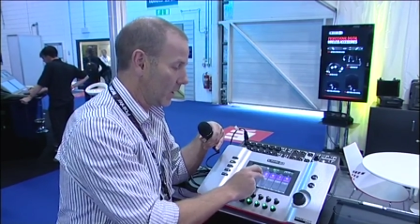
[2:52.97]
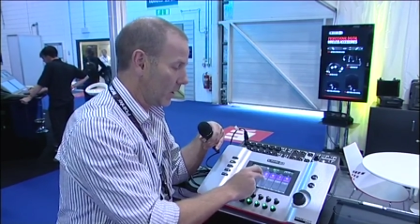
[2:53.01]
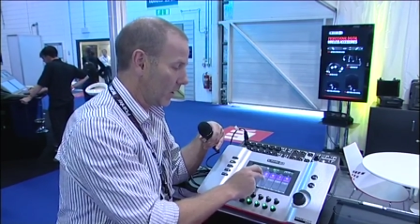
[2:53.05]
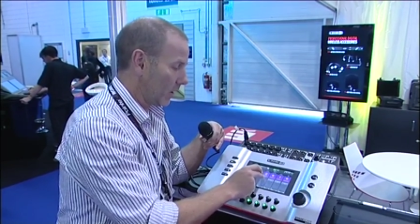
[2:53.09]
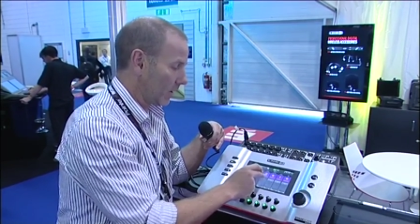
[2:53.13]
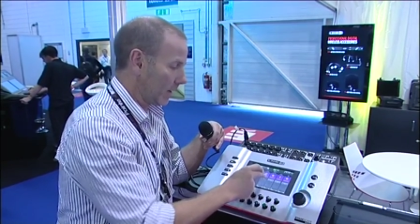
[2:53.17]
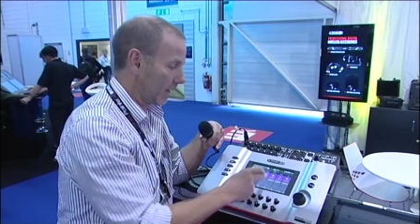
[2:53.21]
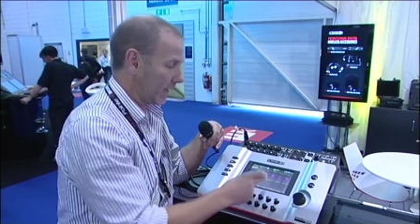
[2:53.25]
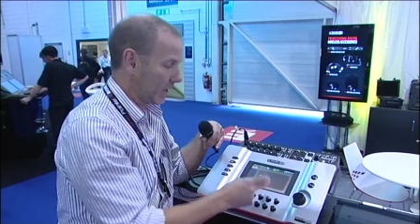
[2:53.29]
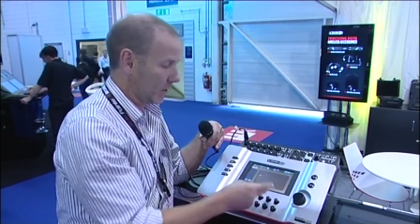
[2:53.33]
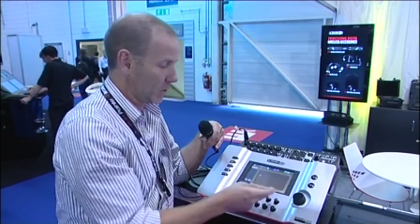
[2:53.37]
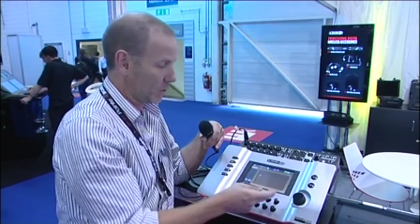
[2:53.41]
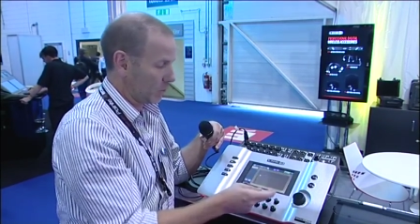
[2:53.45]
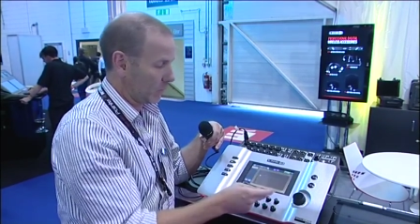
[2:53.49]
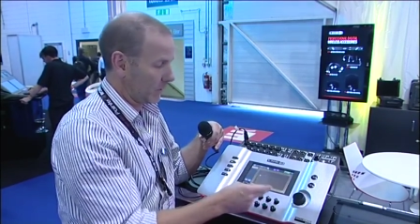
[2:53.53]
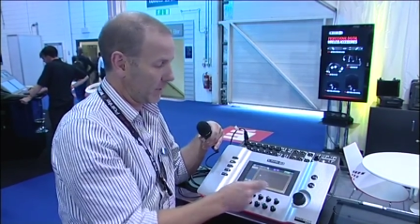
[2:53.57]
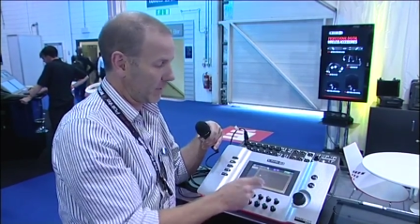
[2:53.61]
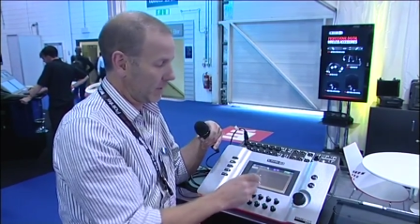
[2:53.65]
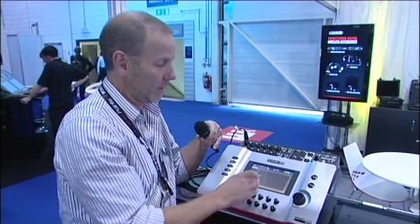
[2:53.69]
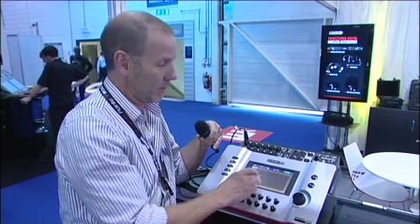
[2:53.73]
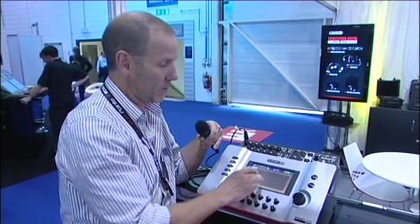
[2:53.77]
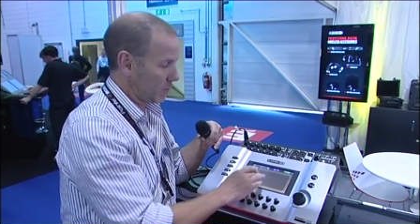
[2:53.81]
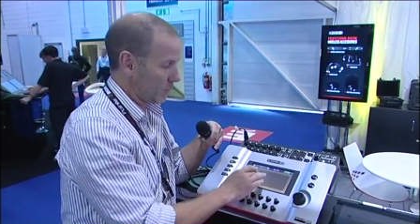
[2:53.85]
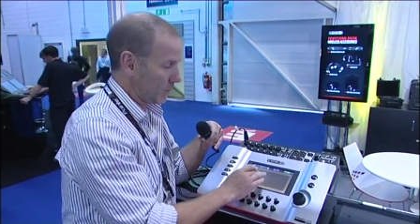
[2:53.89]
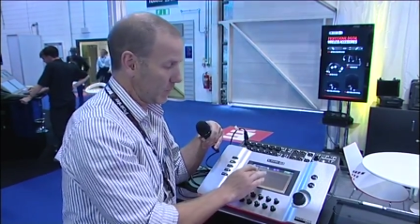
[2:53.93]
or I can tweak
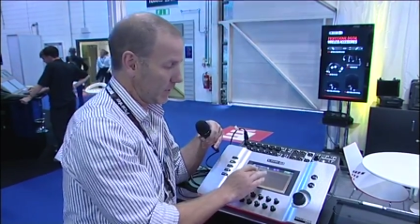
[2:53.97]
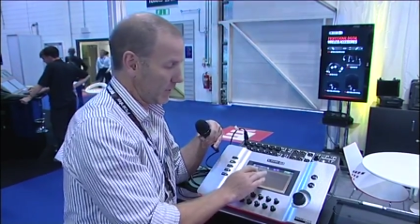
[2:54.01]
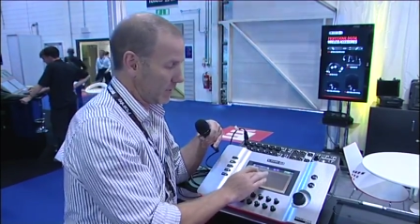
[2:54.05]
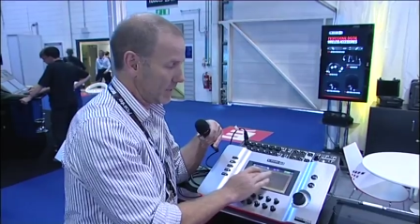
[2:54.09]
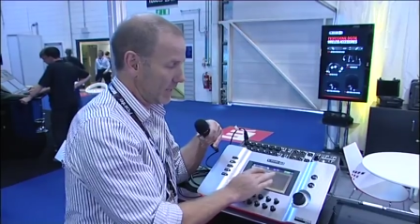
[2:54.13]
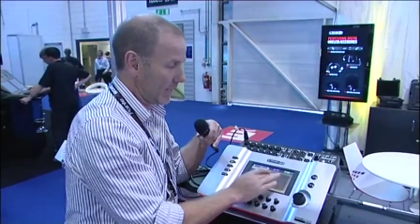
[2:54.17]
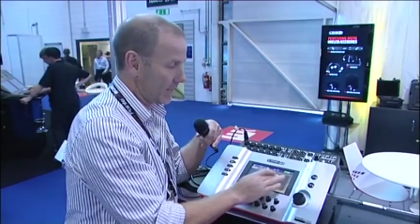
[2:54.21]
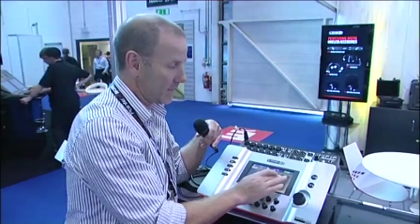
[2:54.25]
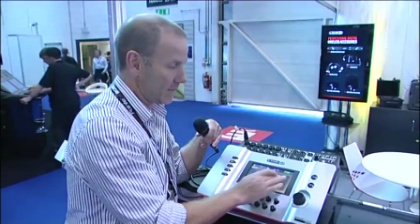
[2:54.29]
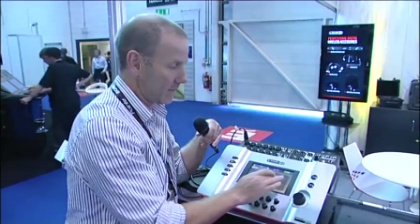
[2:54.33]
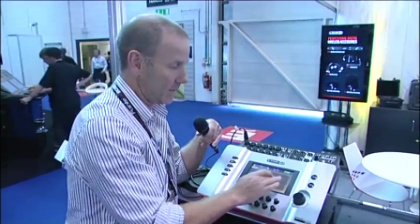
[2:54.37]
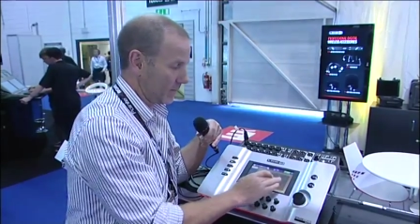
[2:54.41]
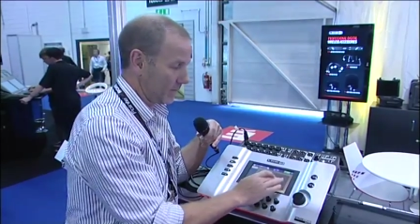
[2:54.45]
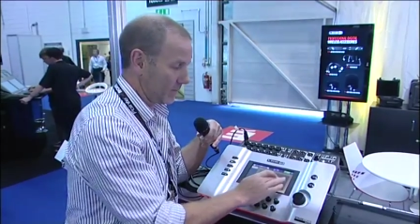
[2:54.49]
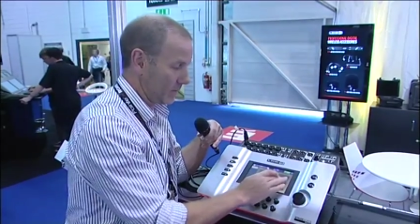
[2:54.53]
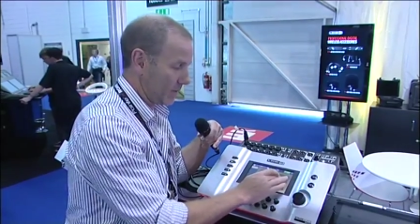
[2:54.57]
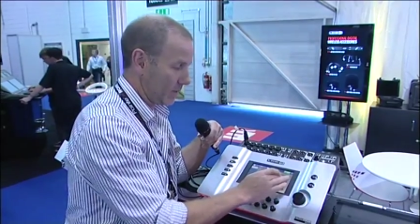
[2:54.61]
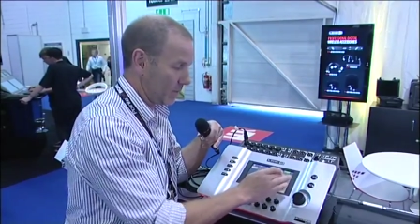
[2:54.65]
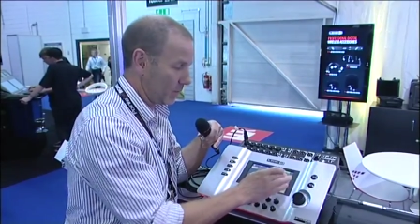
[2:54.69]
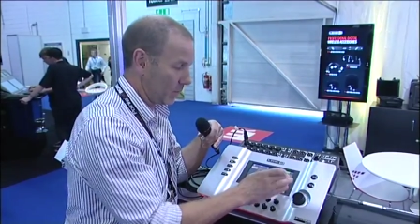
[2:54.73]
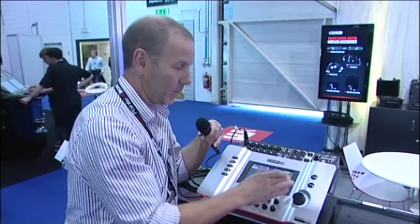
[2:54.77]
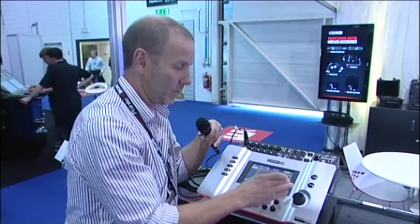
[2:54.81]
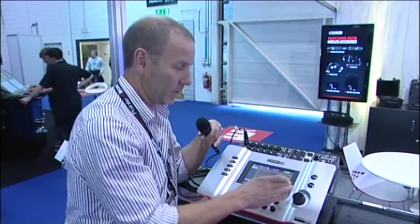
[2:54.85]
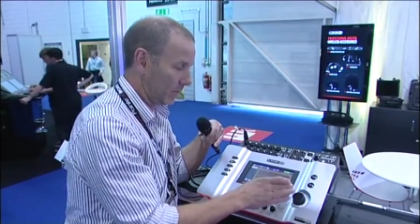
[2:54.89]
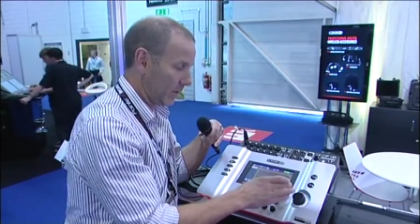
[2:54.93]
those presets in a
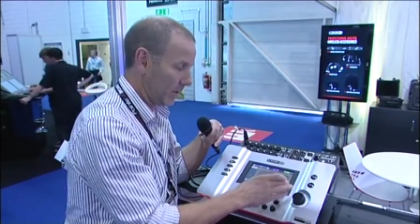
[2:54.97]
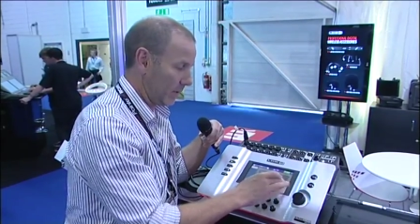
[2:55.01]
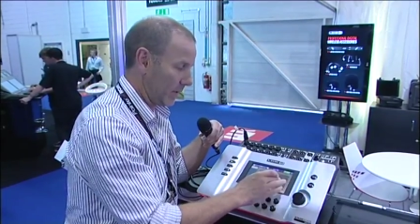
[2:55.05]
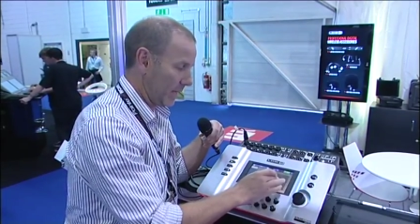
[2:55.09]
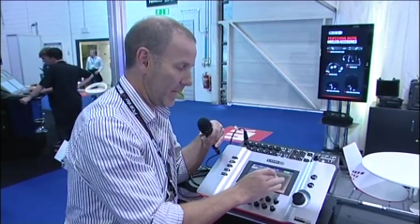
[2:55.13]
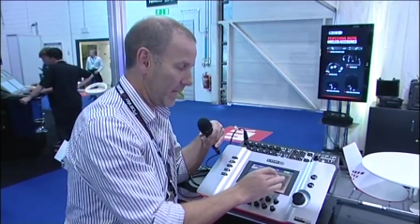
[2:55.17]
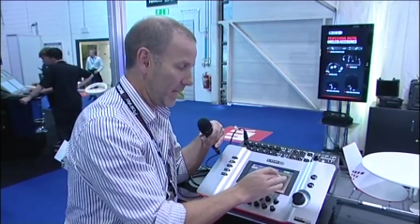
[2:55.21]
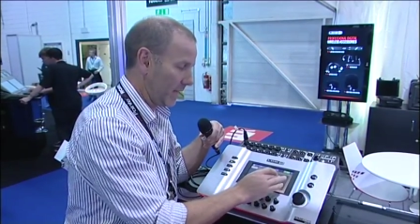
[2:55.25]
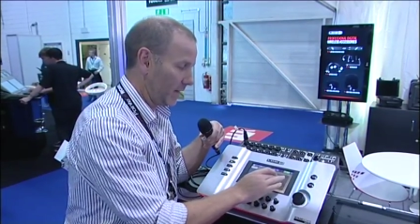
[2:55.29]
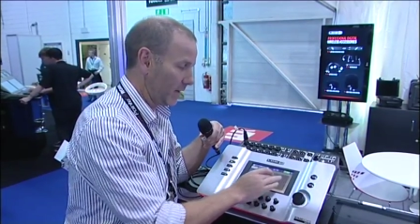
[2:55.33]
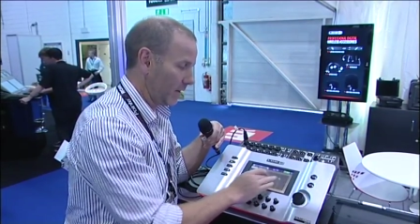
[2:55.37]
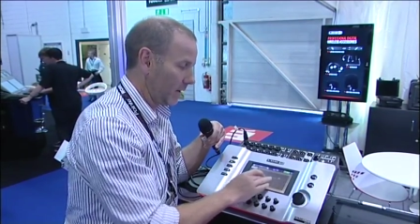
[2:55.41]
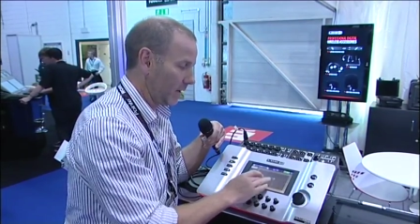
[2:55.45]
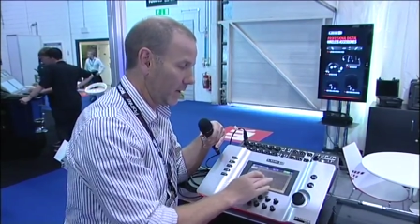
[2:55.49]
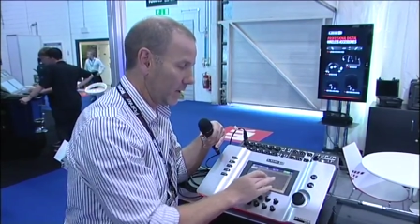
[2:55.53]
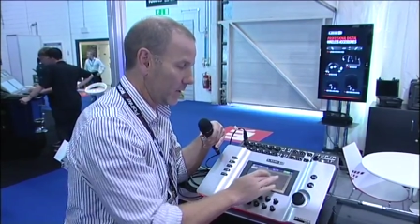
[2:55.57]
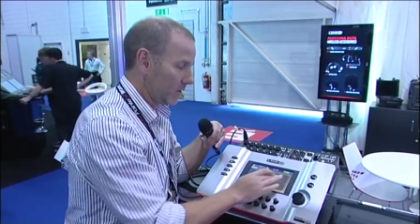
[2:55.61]
simple view here,